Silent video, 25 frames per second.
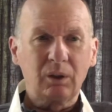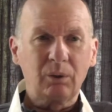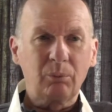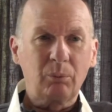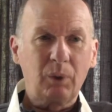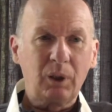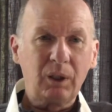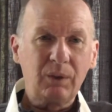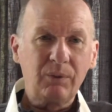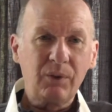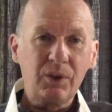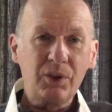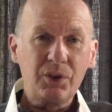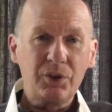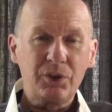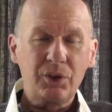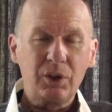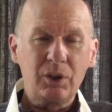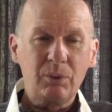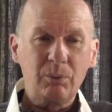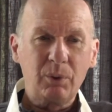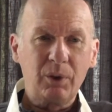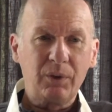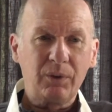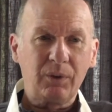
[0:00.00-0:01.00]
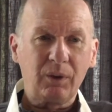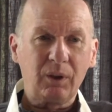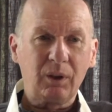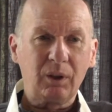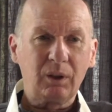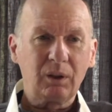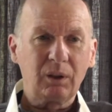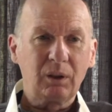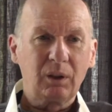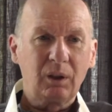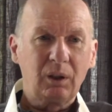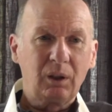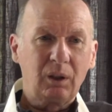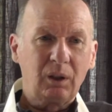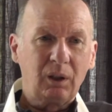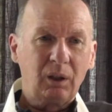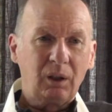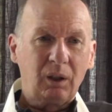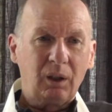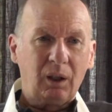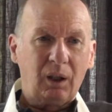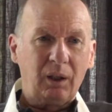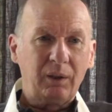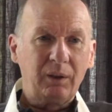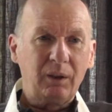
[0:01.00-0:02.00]
When he visited with uh,
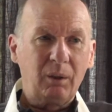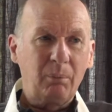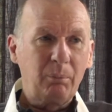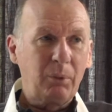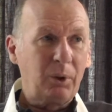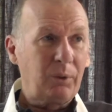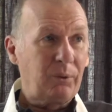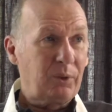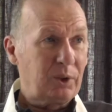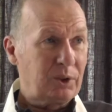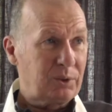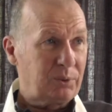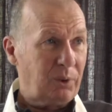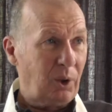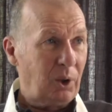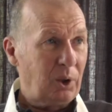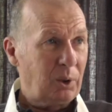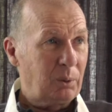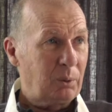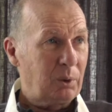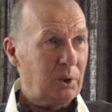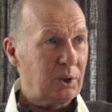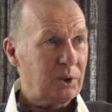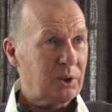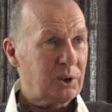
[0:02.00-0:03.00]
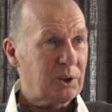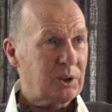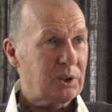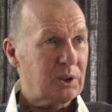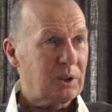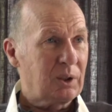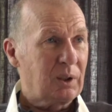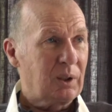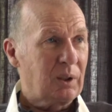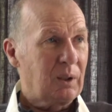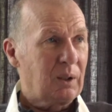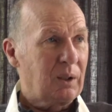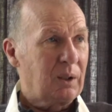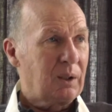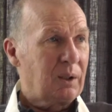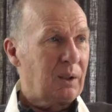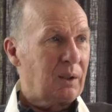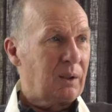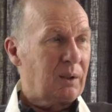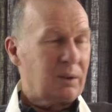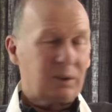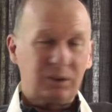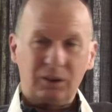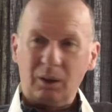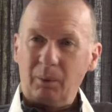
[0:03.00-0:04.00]
a number of his followers,
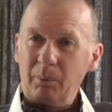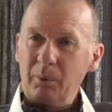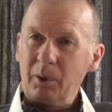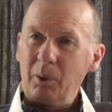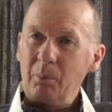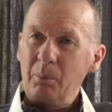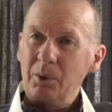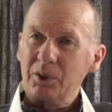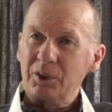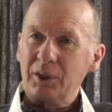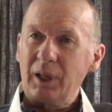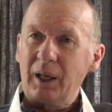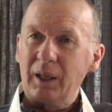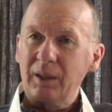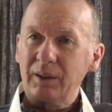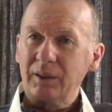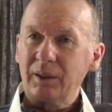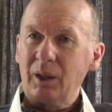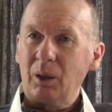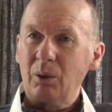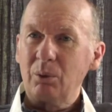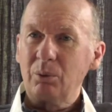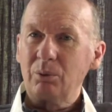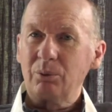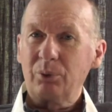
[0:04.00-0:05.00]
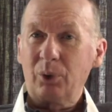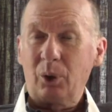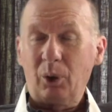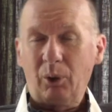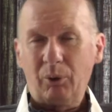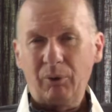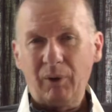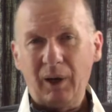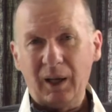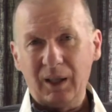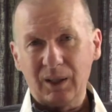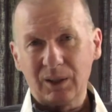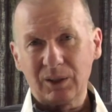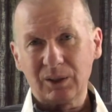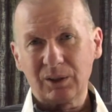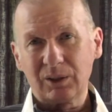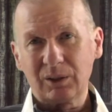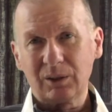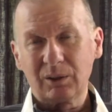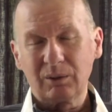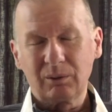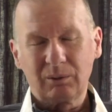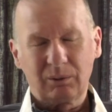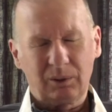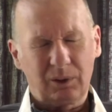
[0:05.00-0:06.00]
some of them sat down for a
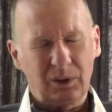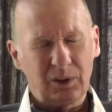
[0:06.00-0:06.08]
rest.